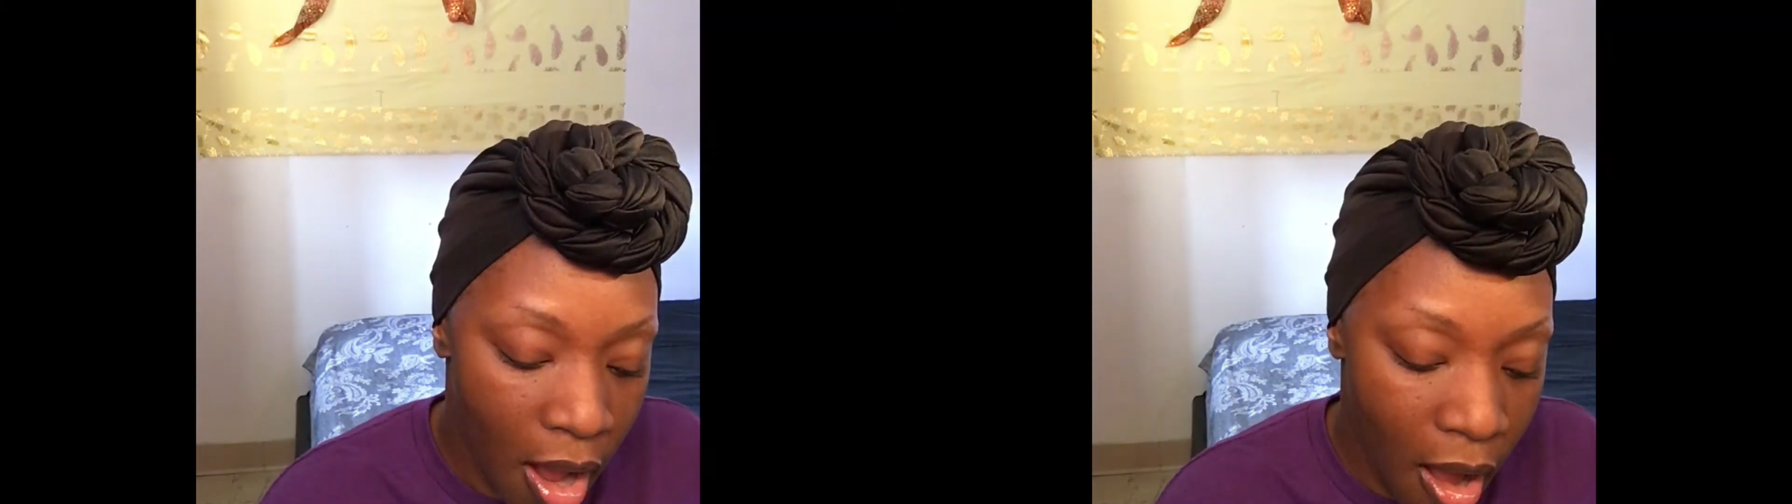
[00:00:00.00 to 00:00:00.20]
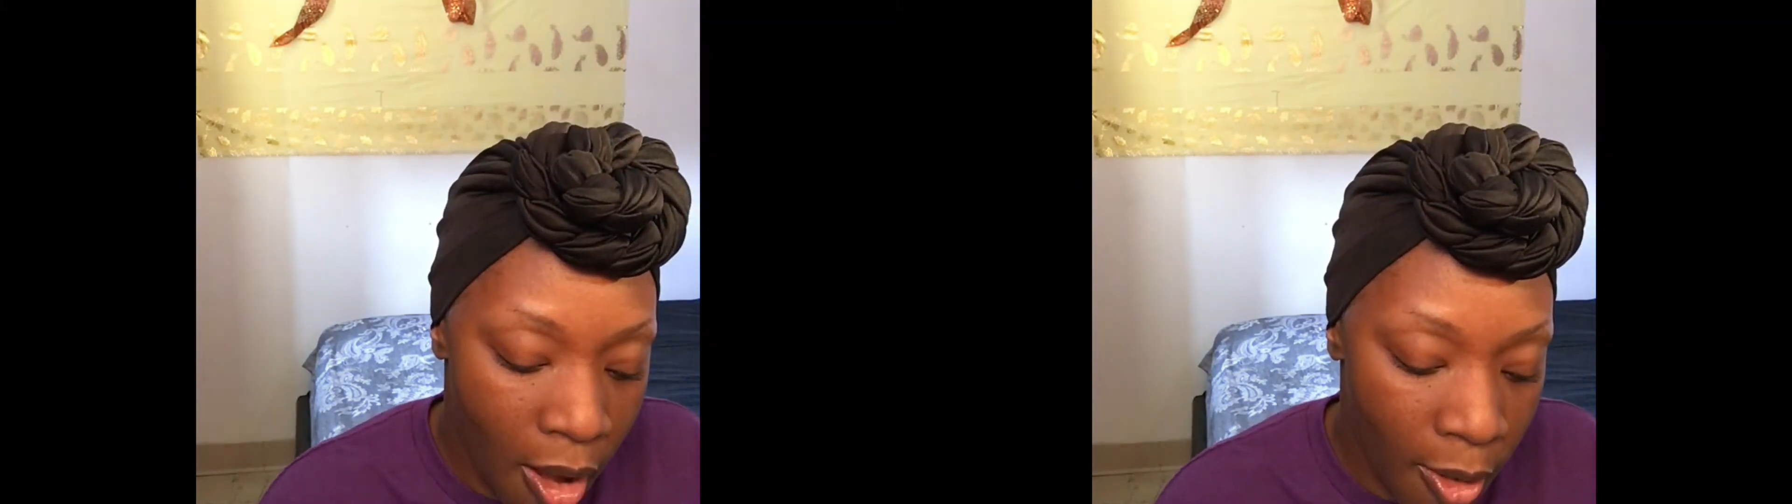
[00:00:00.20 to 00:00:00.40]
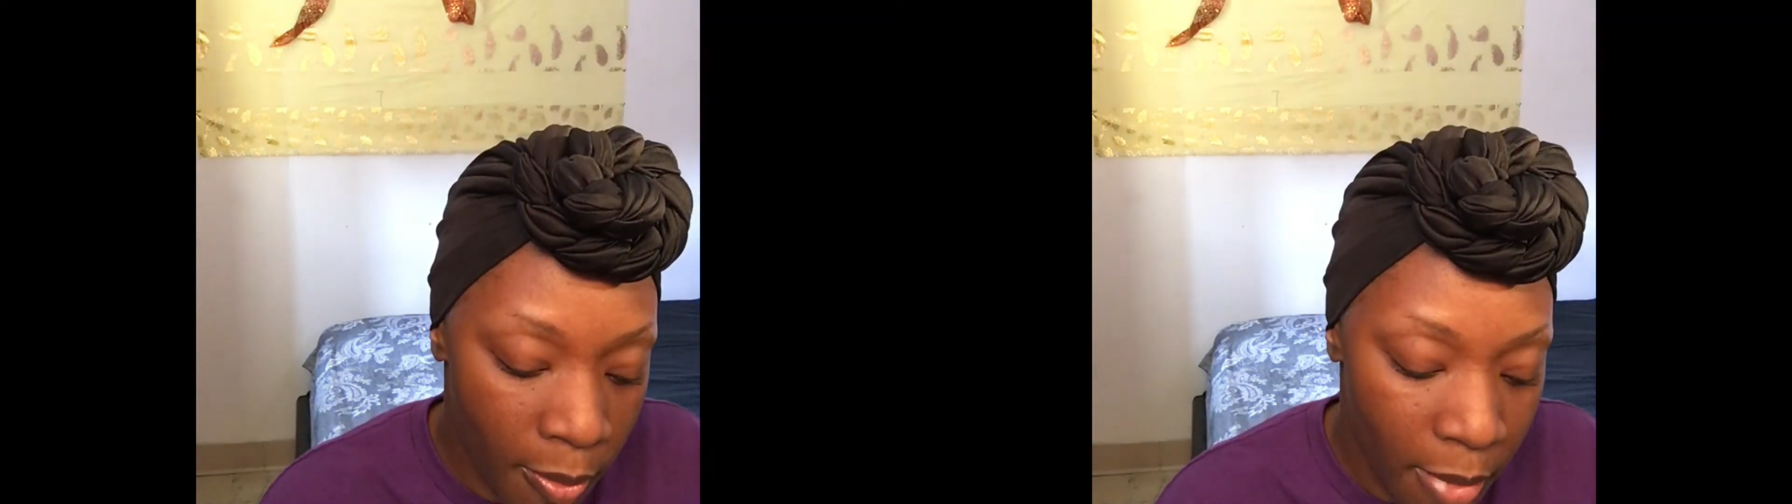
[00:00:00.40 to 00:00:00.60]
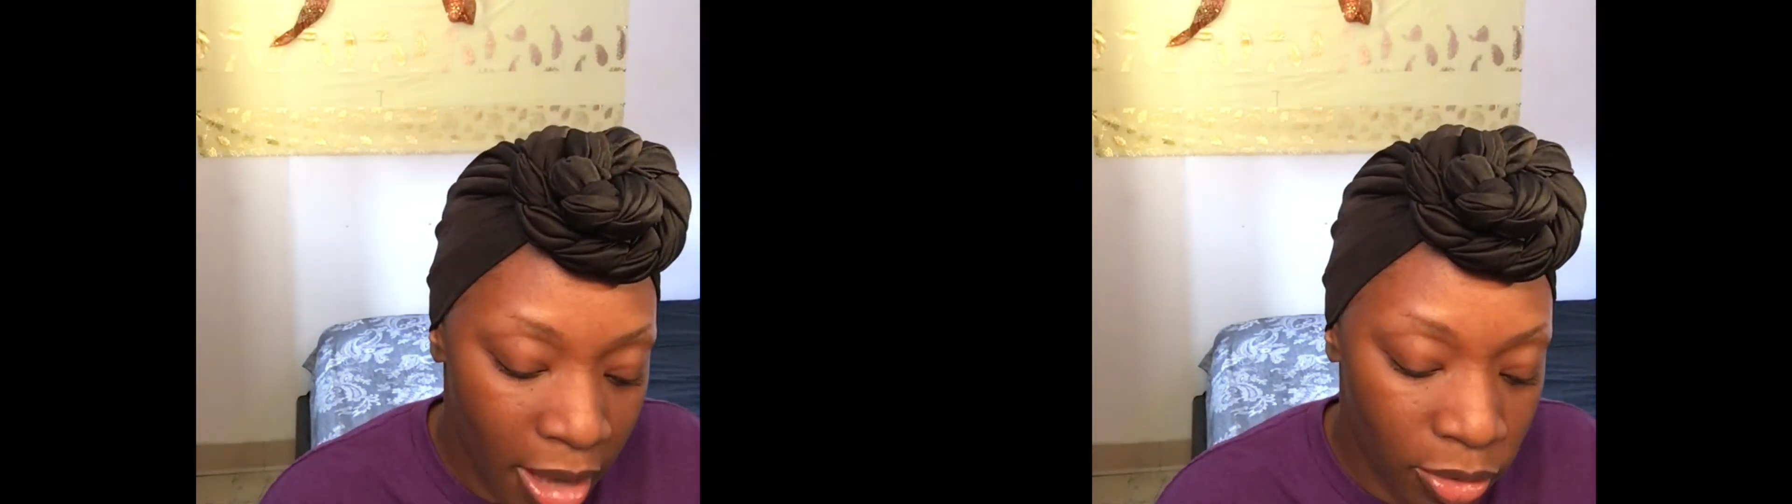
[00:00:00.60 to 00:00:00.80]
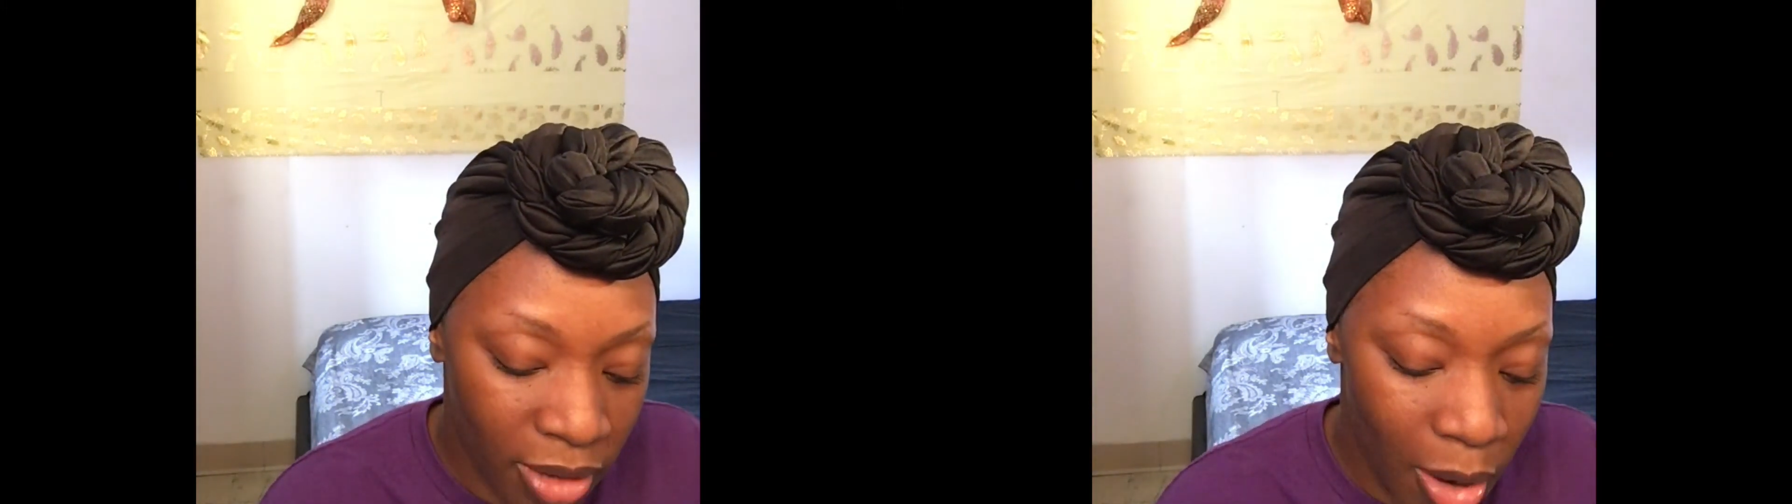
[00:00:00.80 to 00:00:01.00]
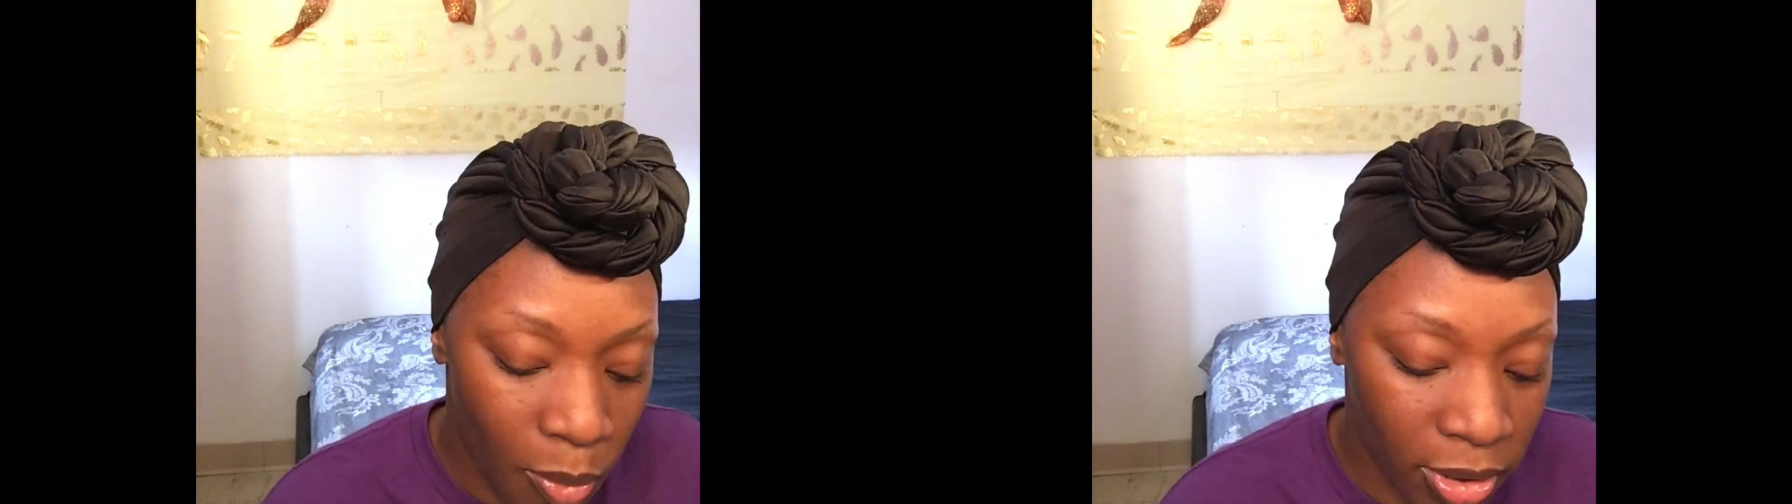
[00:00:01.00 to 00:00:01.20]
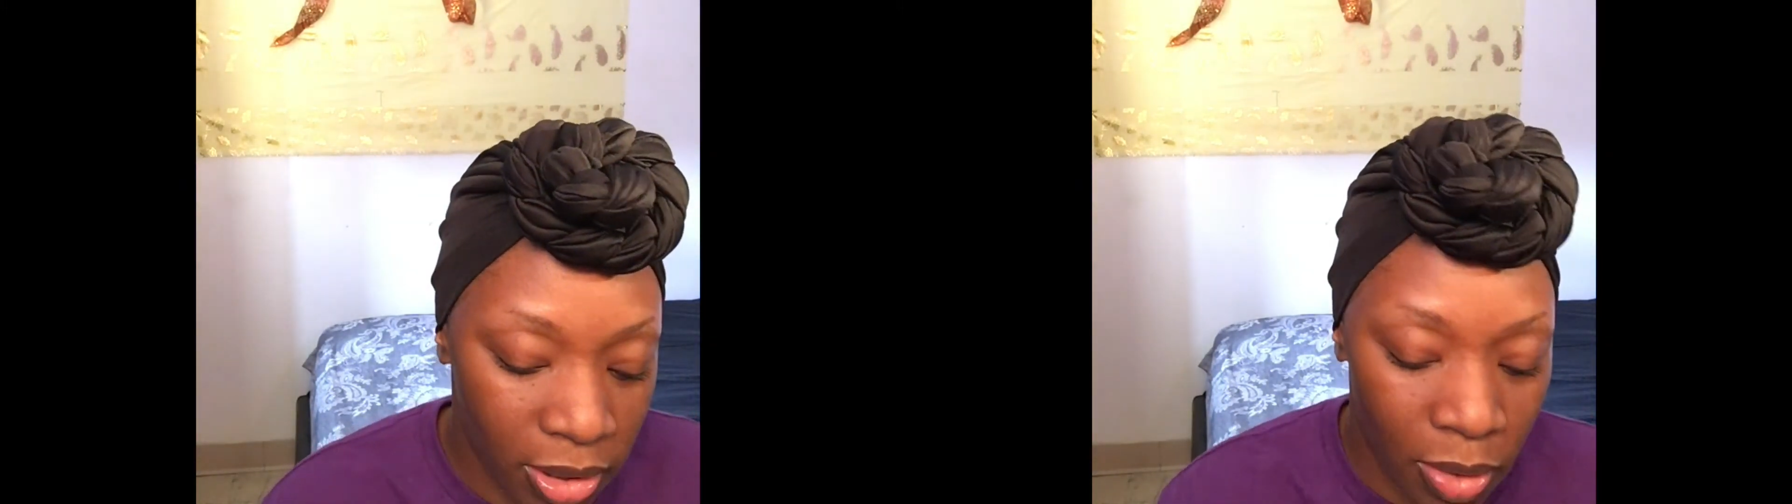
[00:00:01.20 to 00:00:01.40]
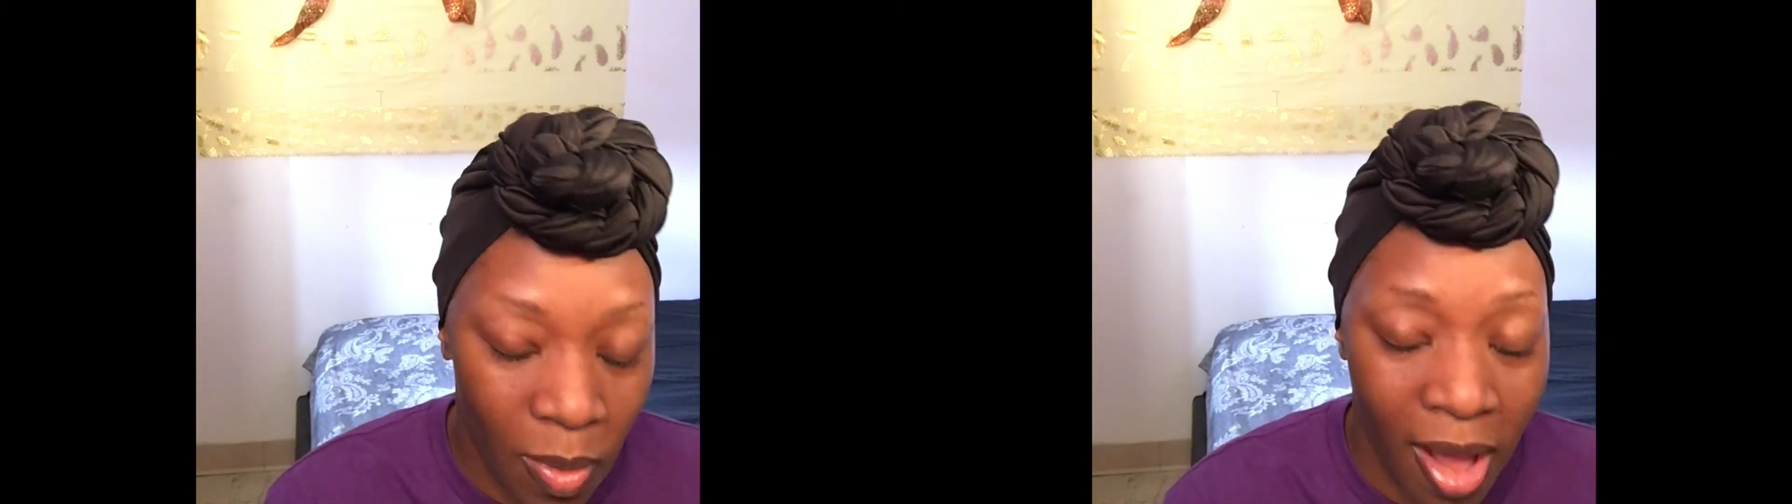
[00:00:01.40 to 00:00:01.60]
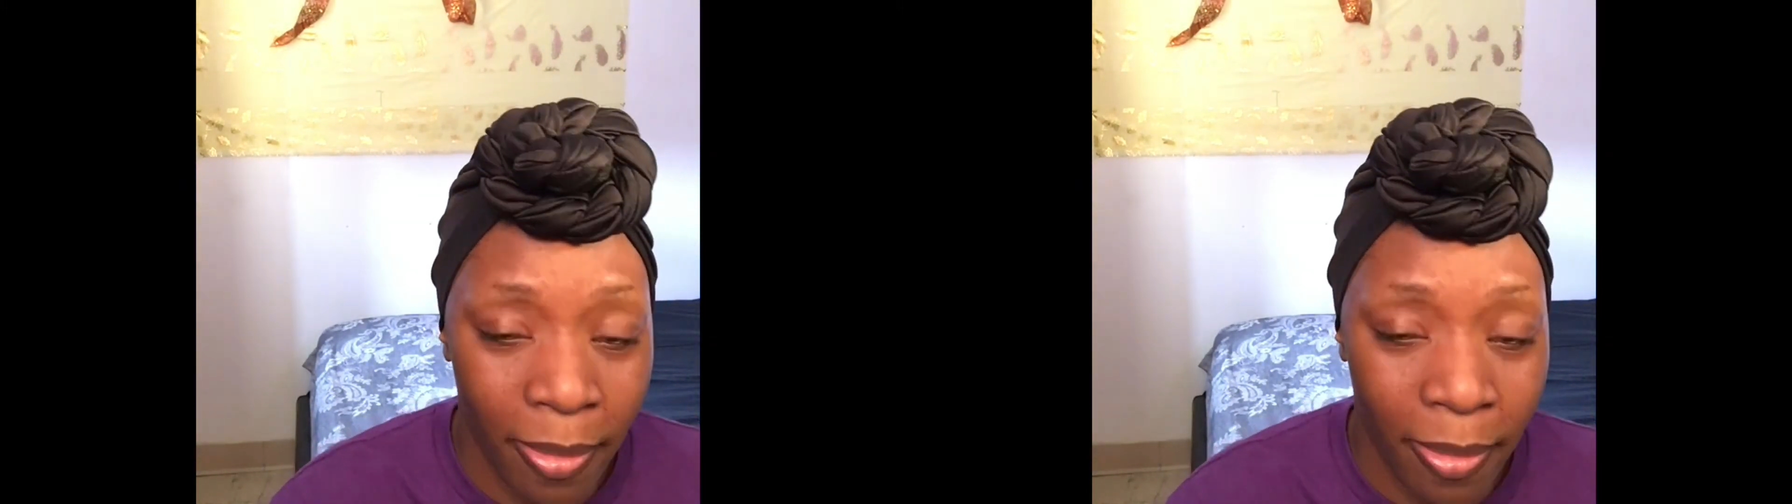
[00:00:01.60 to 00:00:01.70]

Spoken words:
I do that once in a while,